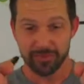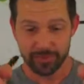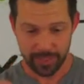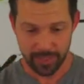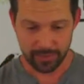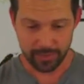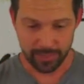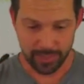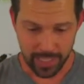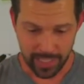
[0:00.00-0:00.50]

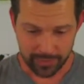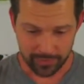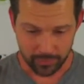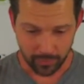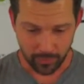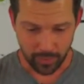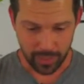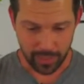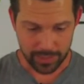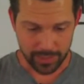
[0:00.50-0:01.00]
Thank you guys for
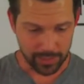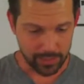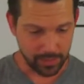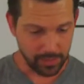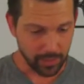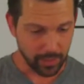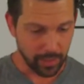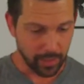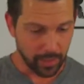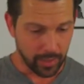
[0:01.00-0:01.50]

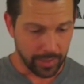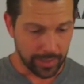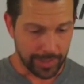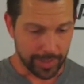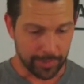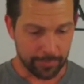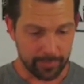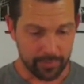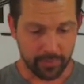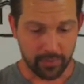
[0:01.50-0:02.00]
watching.
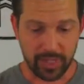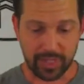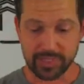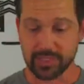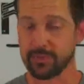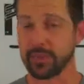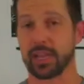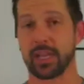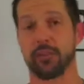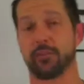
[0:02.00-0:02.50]
If
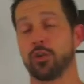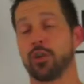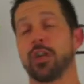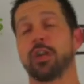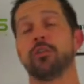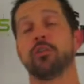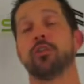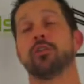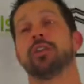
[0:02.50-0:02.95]
you